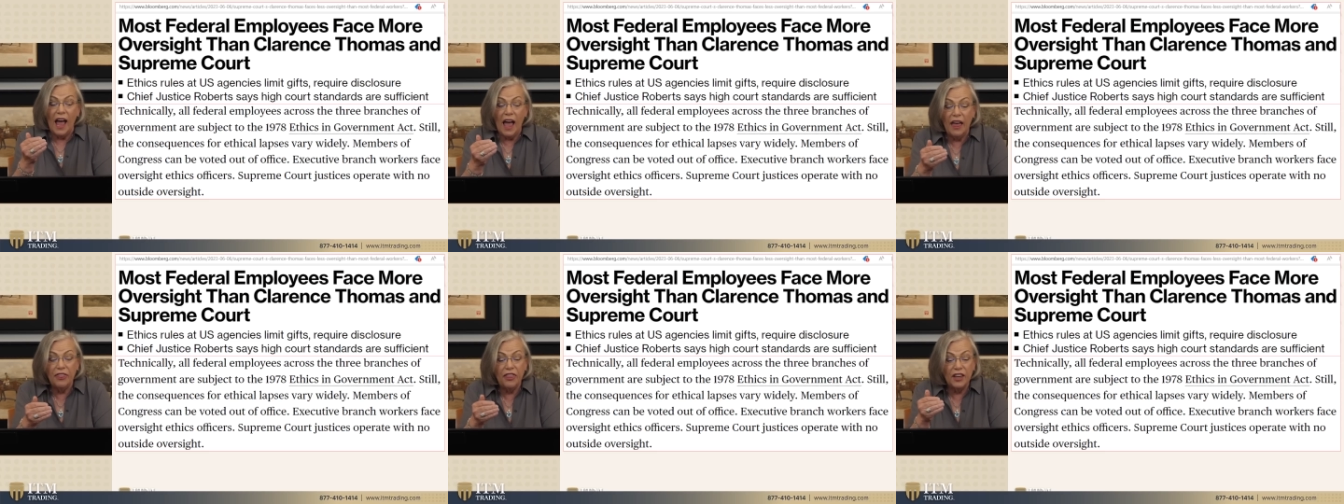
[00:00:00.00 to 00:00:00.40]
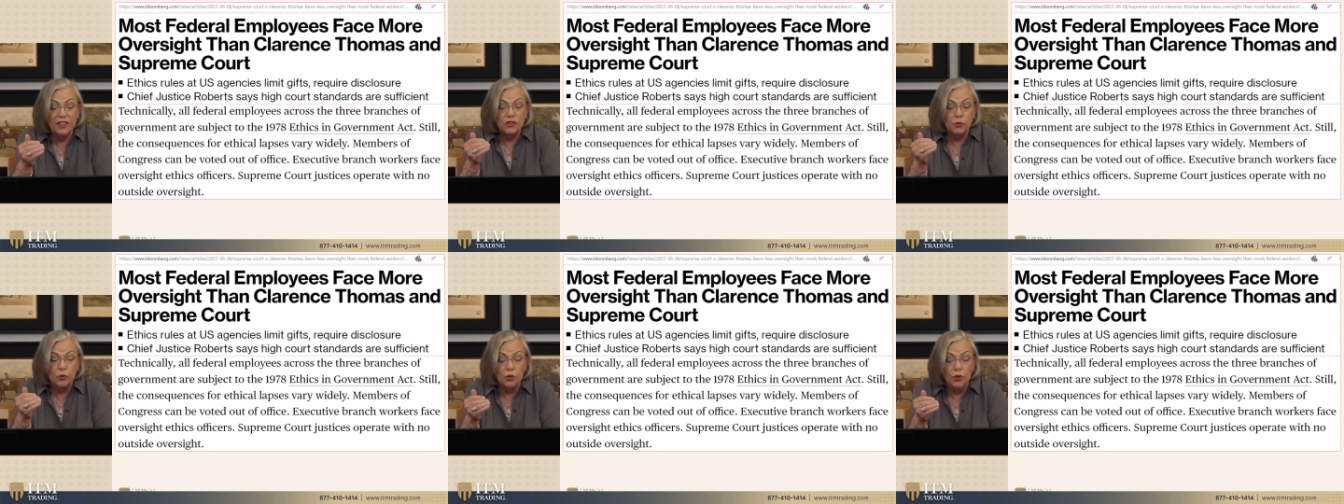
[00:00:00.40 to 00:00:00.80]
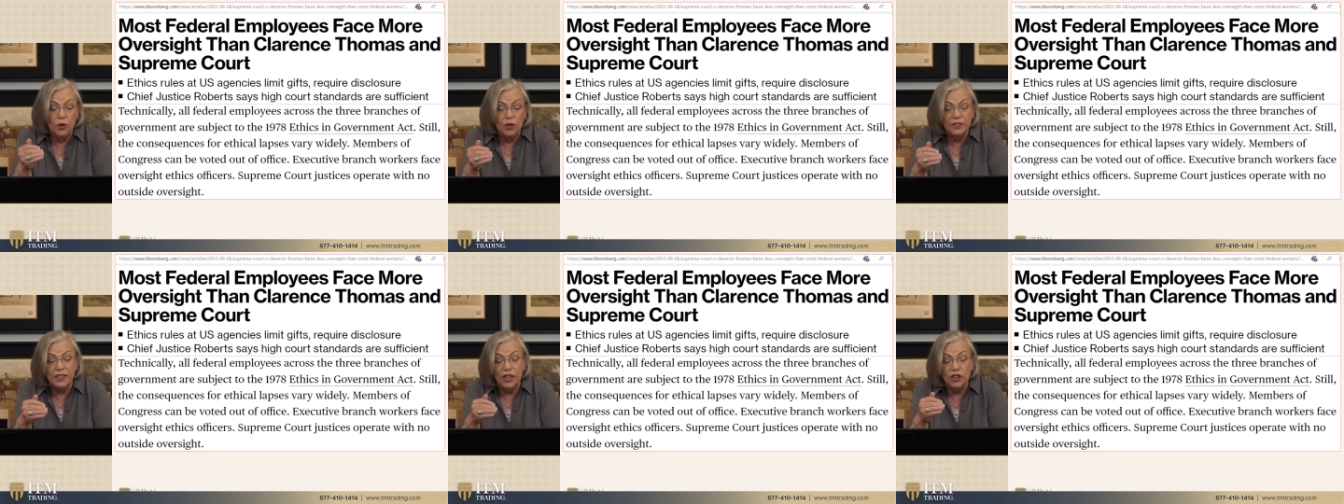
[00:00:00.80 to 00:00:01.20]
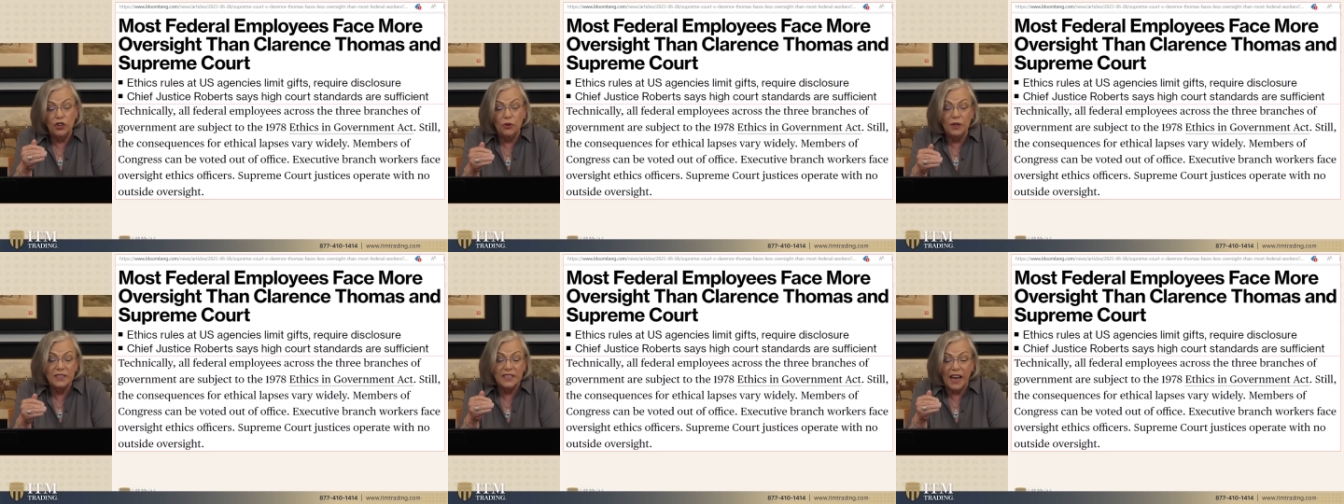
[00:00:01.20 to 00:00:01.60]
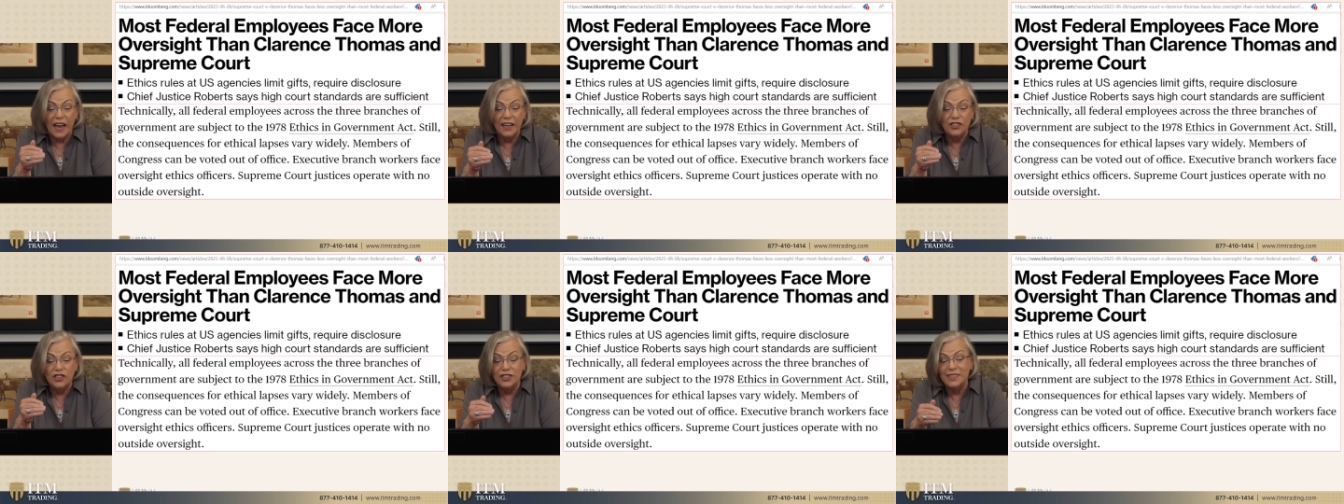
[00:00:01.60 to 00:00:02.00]
Ethics rules at U.S.
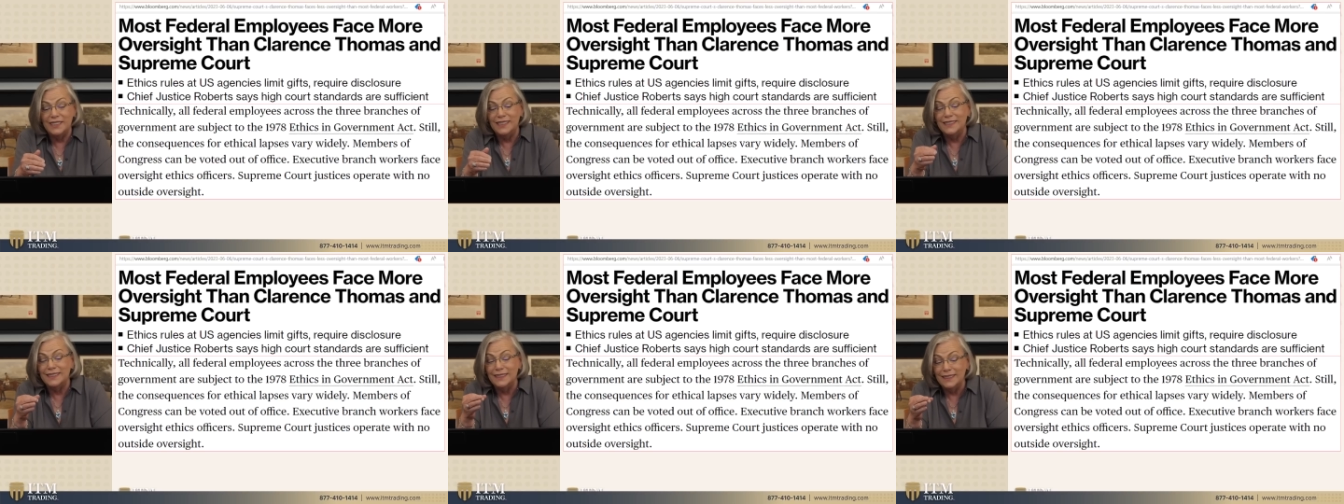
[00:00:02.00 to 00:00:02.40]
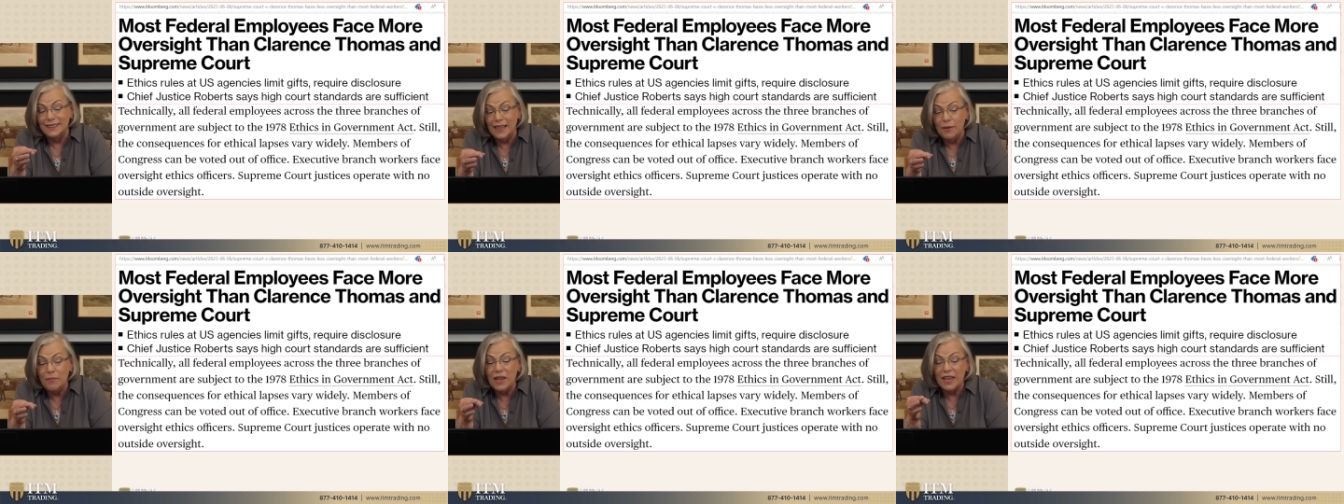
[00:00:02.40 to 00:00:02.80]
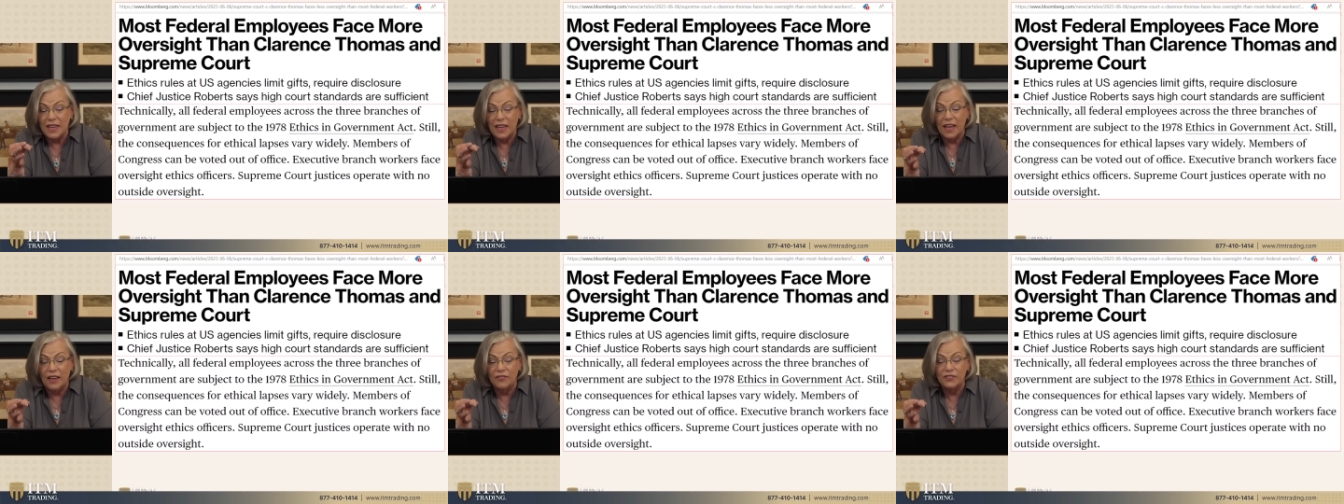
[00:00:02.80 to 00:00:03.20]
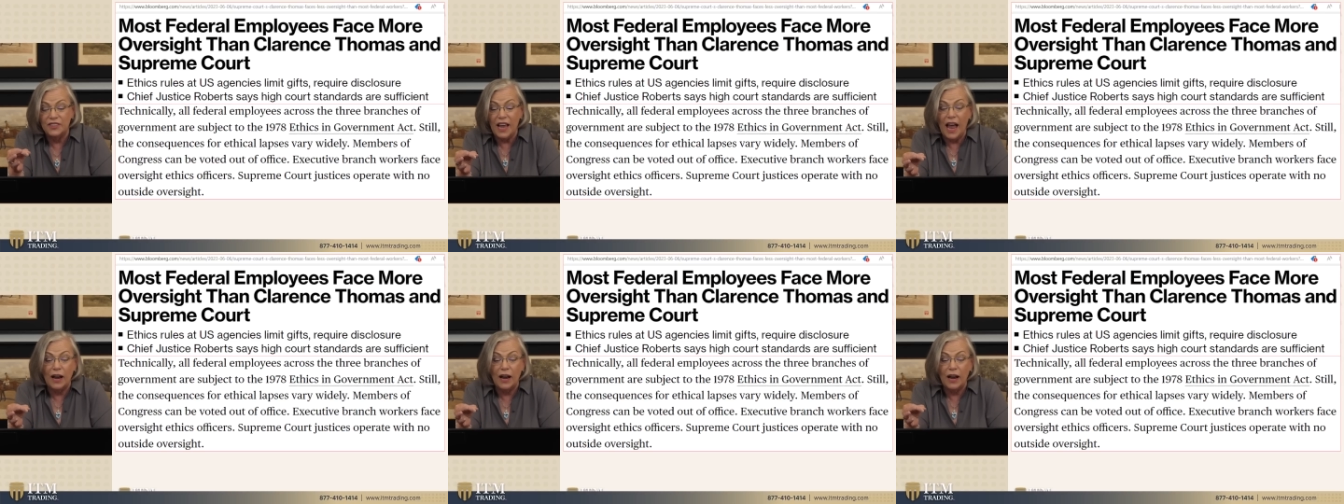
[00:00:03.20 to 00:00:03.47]
agencies limit gifts